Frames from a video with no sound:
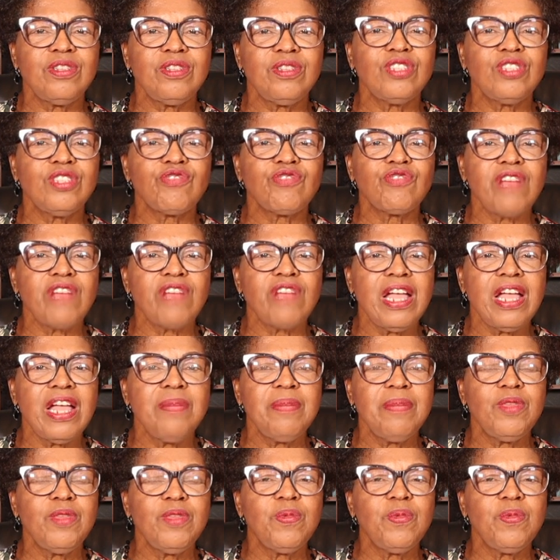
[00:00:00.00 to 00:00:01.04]
to
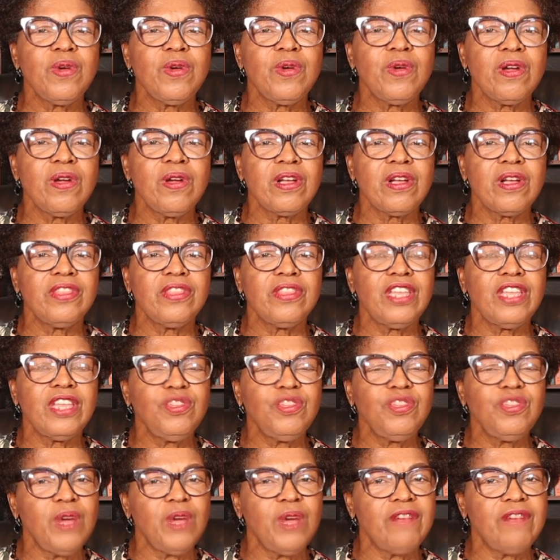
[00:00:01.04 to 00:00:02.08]
describe the work
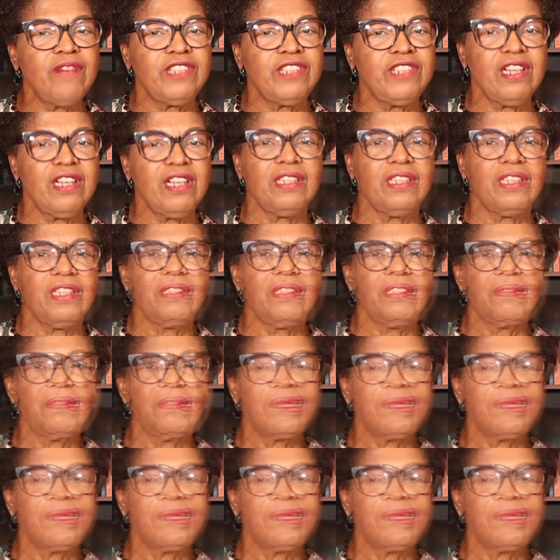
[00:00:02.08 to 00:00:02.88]
that you have done.